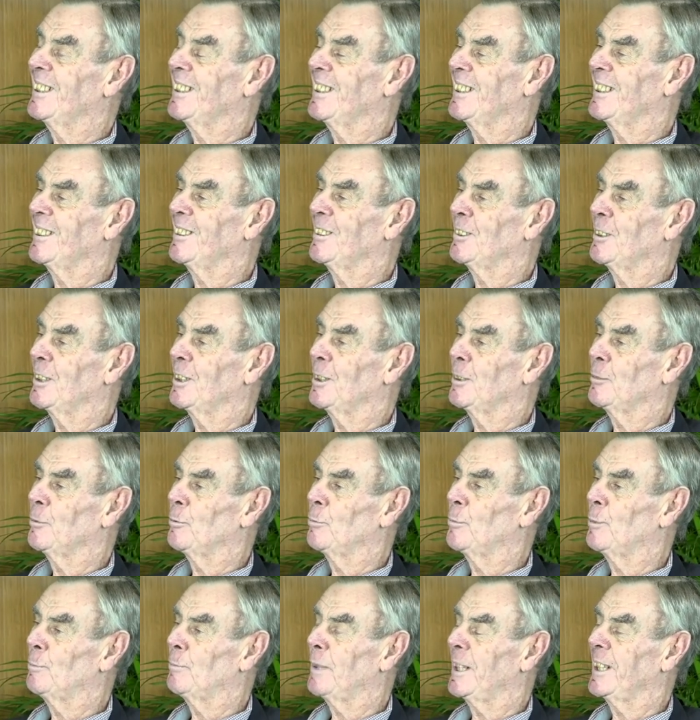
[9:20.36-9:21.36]
and uh,
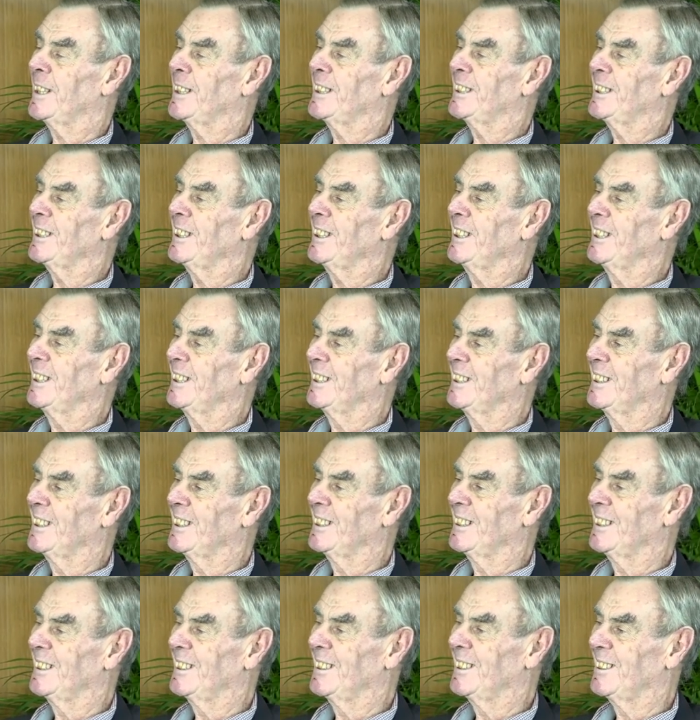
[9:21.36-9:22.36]
Banshee.
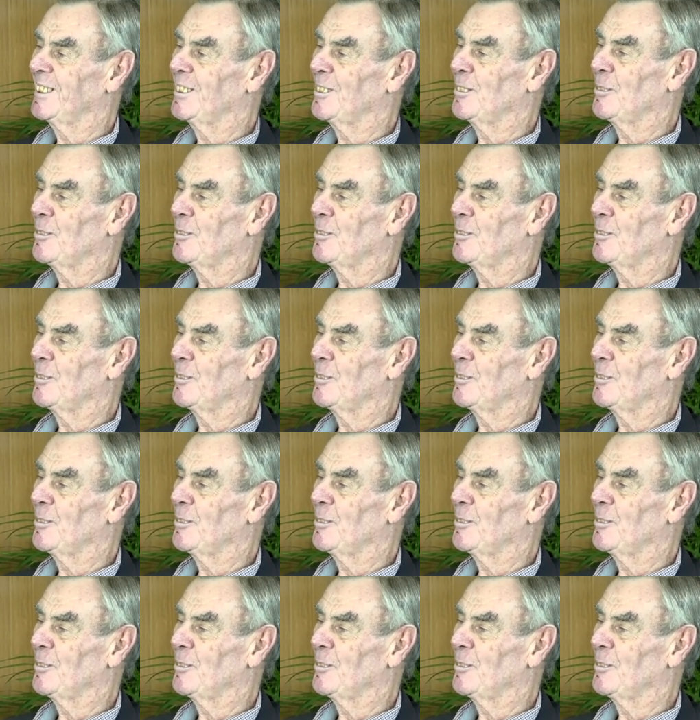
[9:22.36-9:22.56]
Yeah,